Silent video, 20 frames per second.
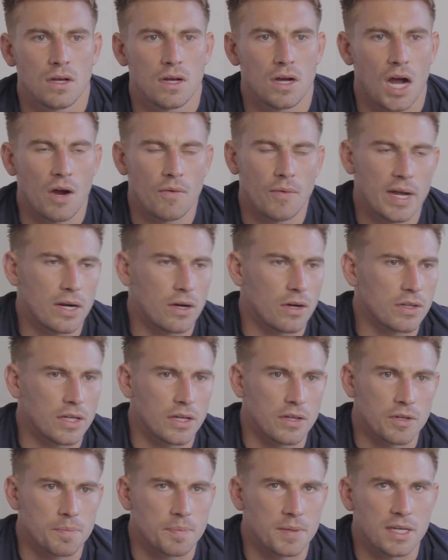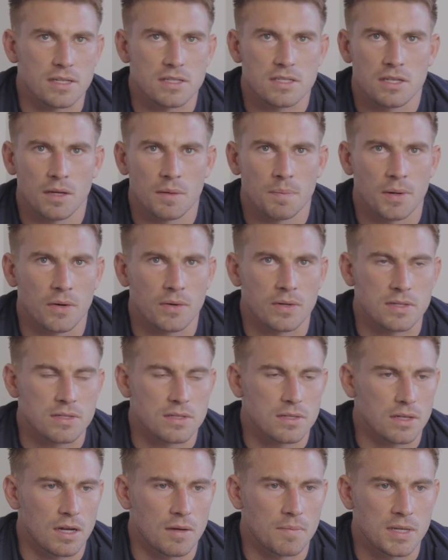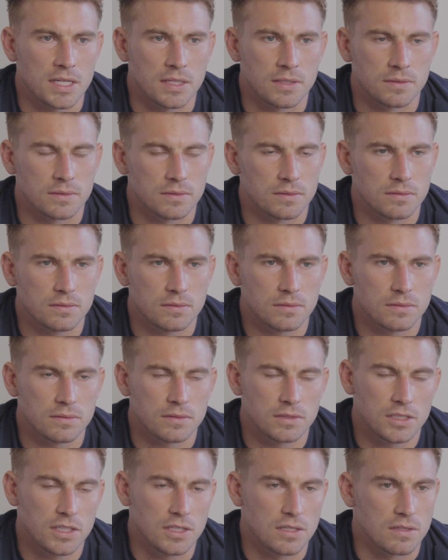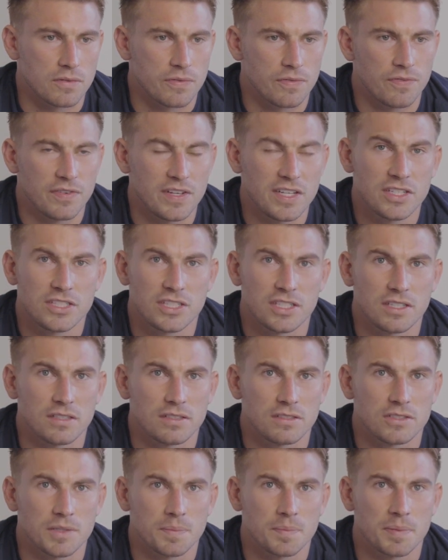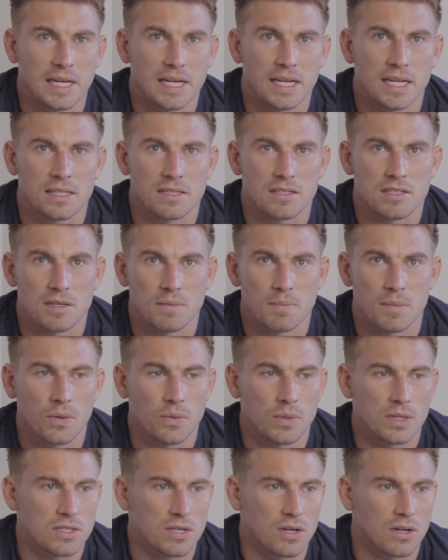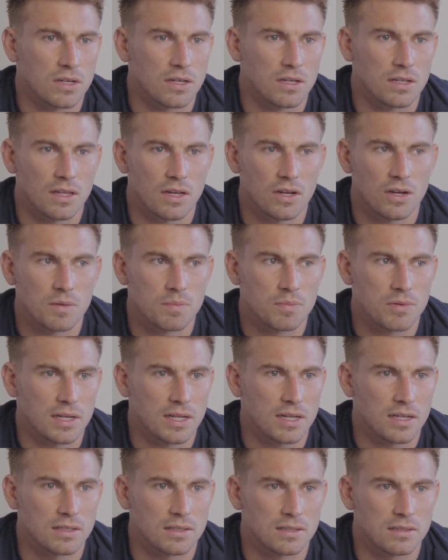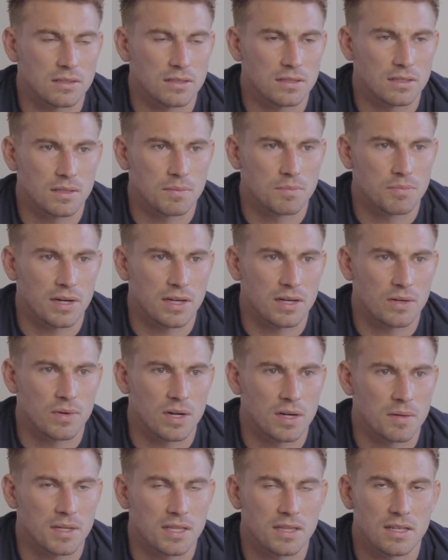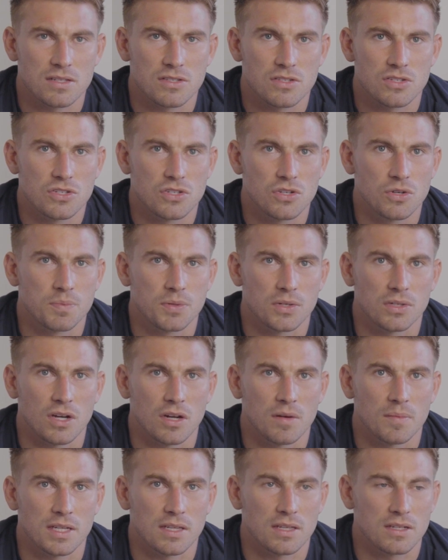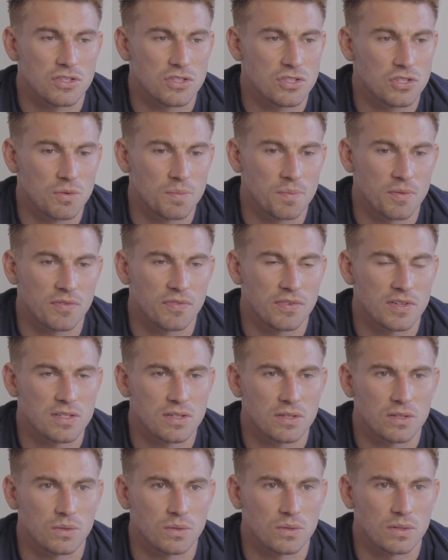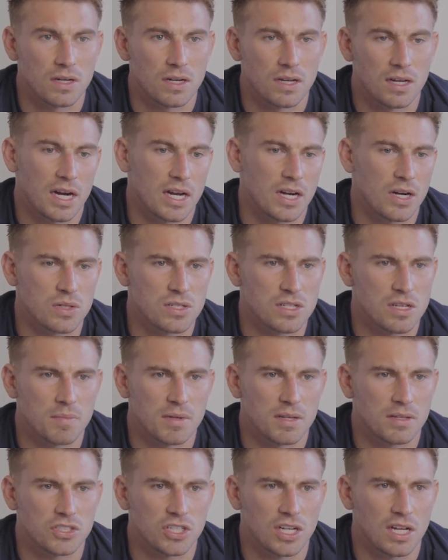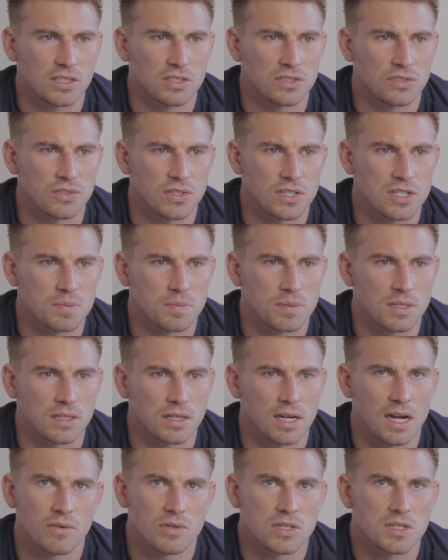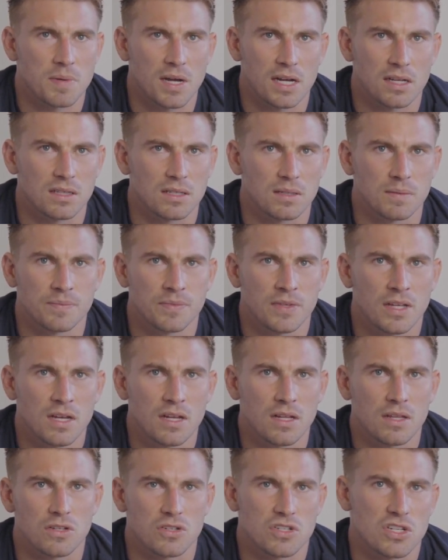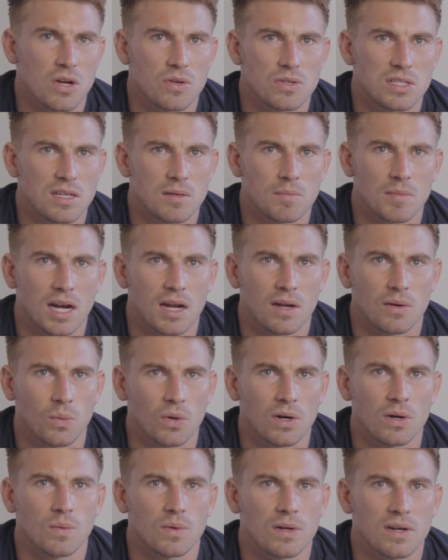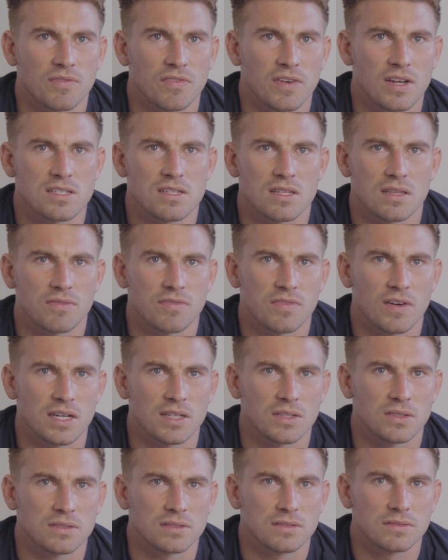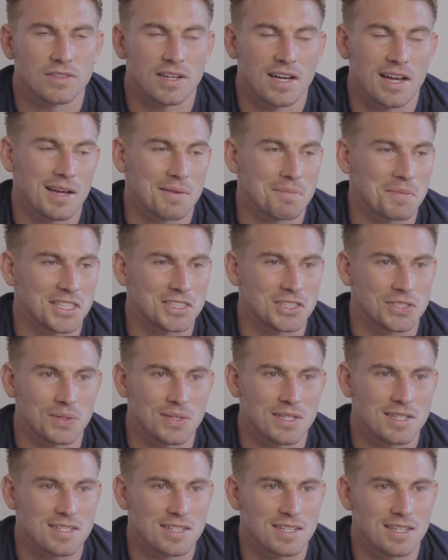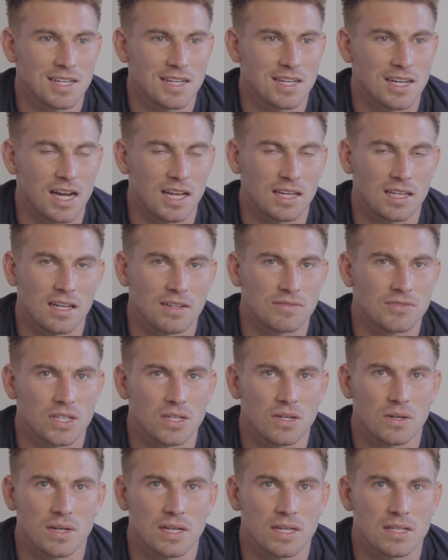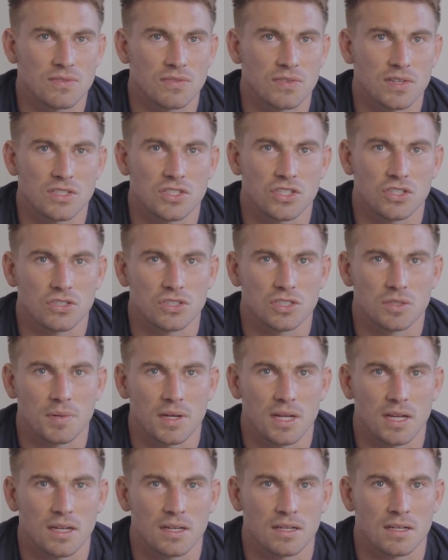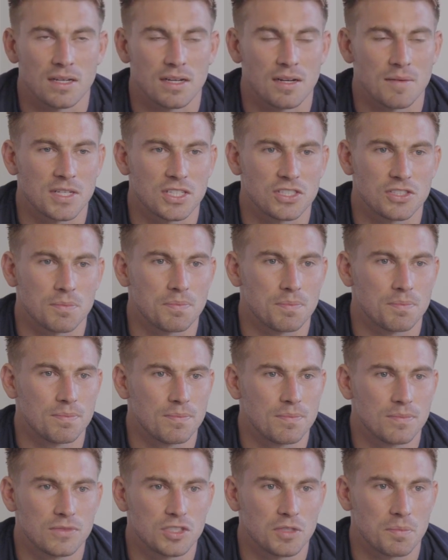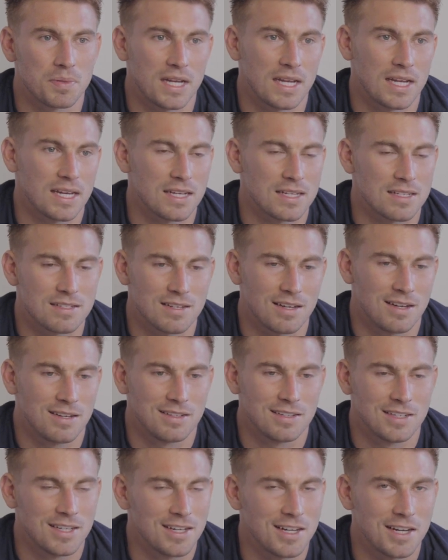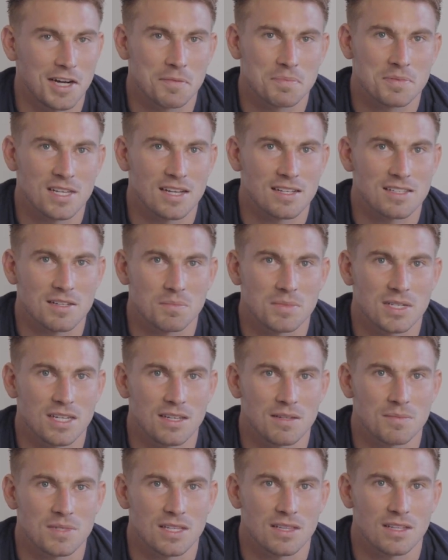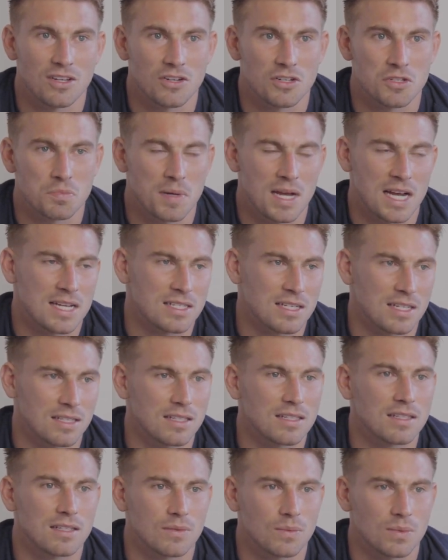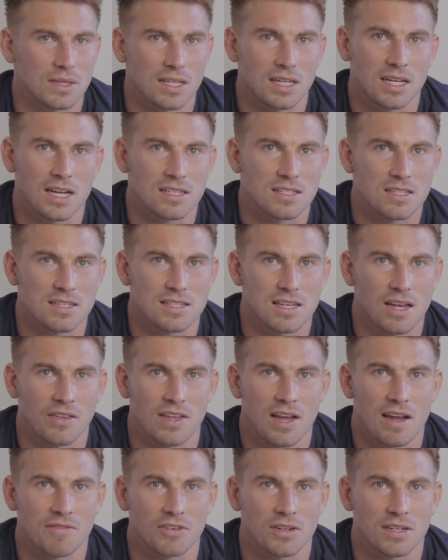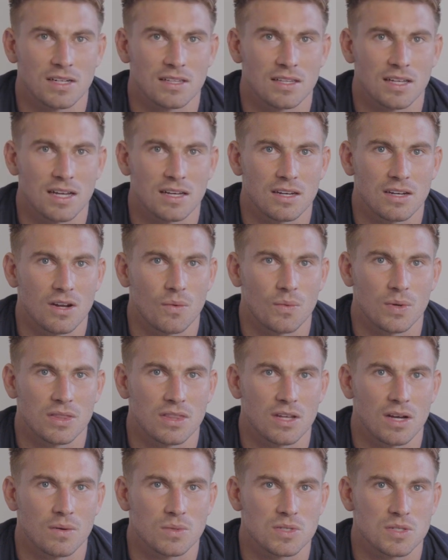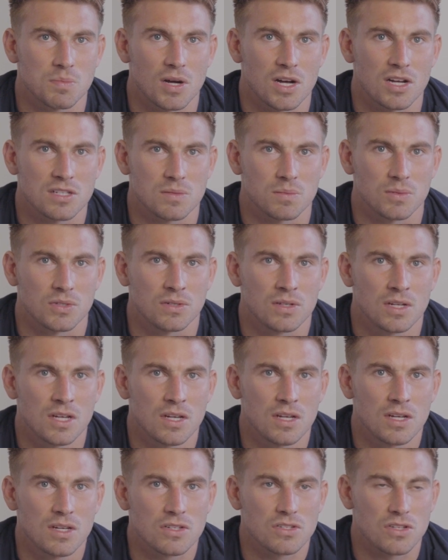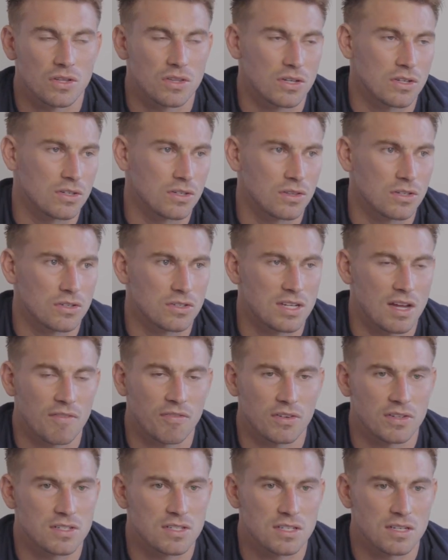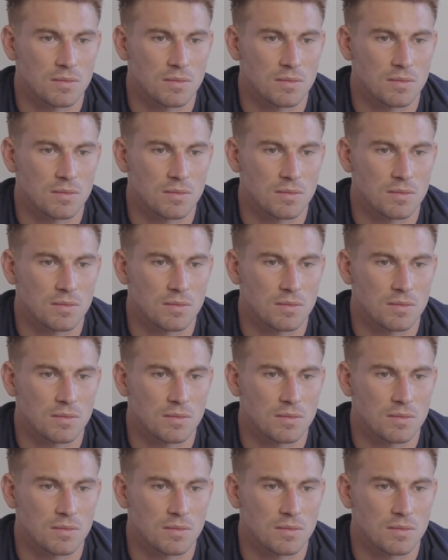I rate all the other PNC opponents. I mean, Fiji, Japan, Samoa, Tonga, they all bring a brand of rugby that's super dominant, that's super physical. And I know it's going to be a challenge for us, but I respect them. There's no team that I wouldn't want to face in the final. If I had my choice, I'd love to go against Fiji or Japan. I mean, Japan has upset some teams in the years past with the likes of South Africa that no one thought was possible. So they're definitely